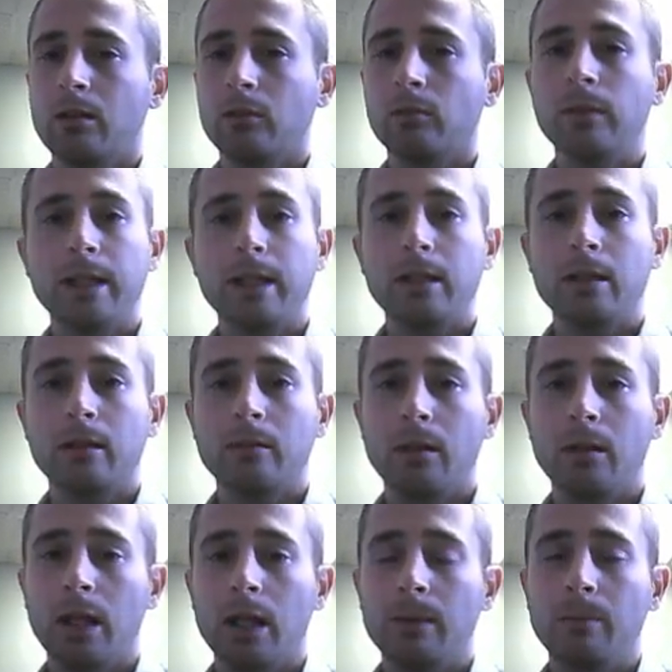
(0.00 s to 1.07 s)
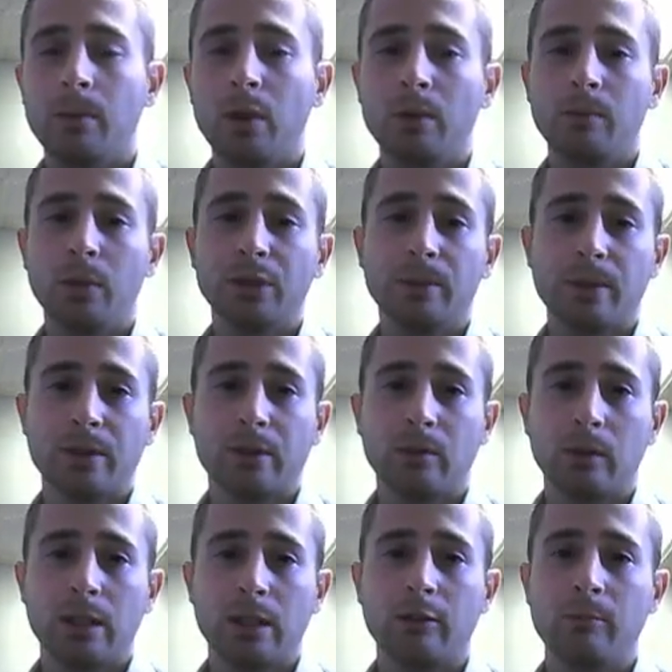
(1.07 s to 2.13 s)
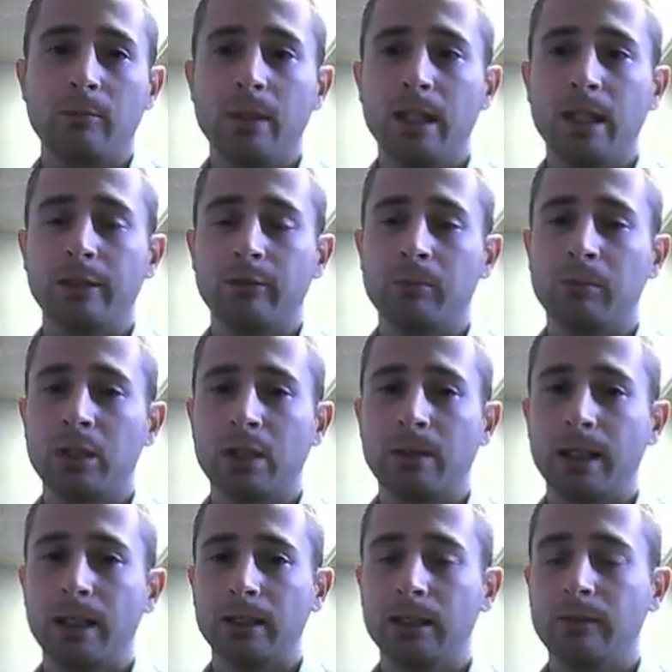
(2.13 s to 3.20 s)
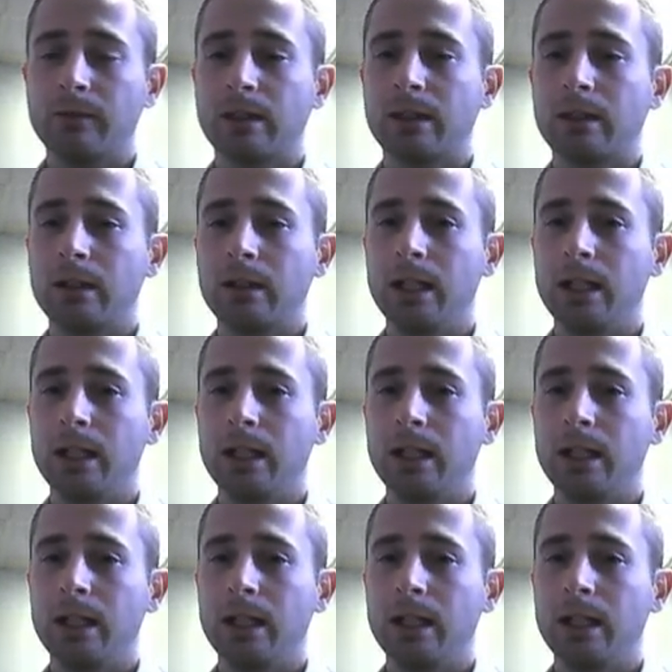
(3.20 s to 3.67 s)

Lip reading: read multiple stories from many different perspectives.